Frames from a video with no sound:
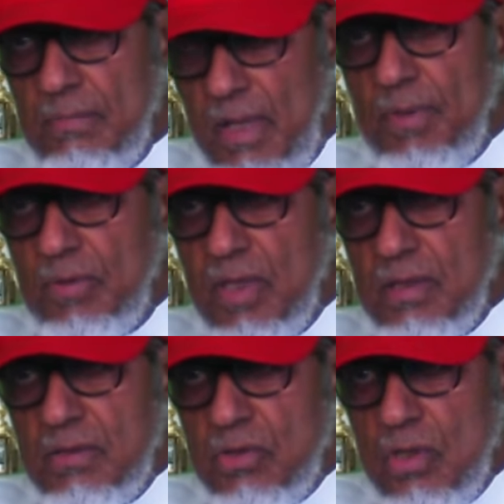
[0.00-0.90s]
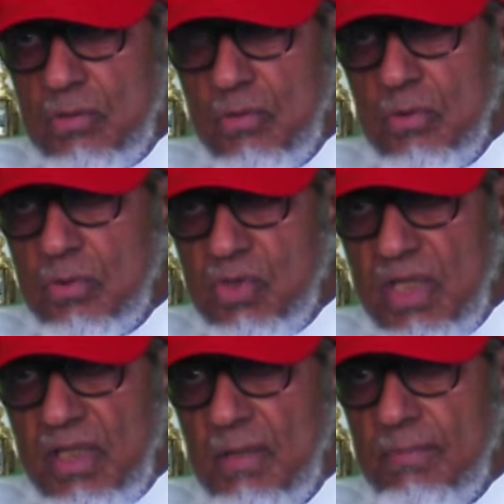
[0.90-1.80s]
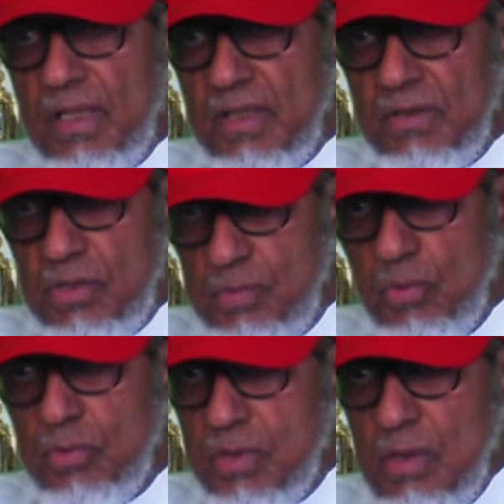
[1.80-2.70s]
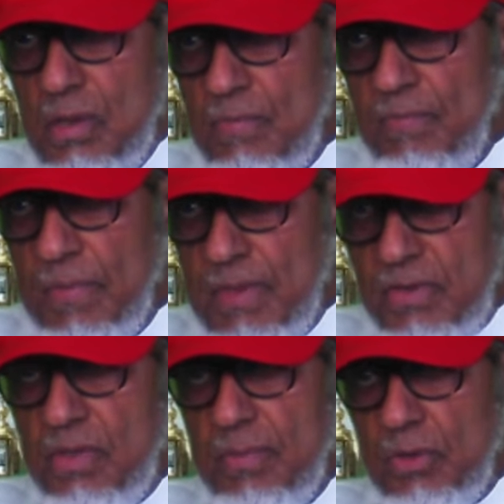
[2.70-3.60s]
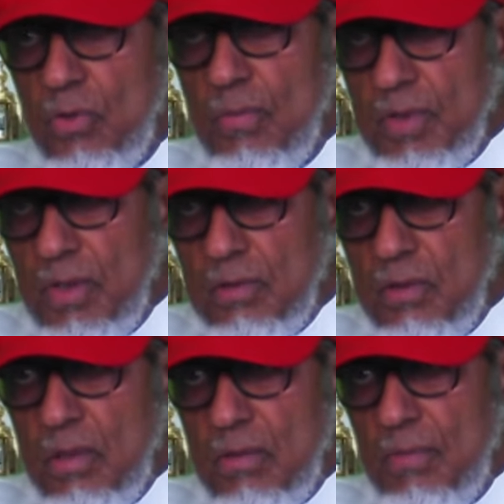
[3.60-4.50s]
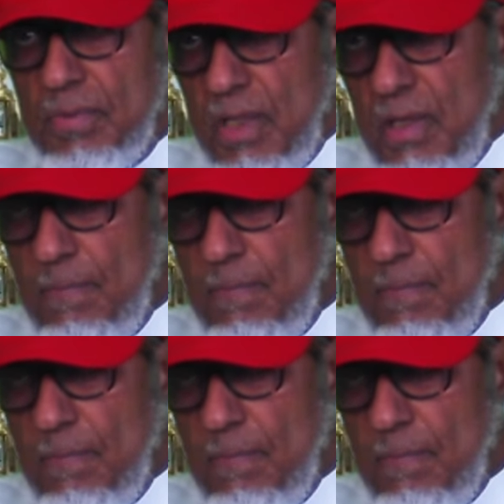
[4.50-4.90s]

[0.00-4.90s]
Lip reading: About to settle banking disputes is a separate committee,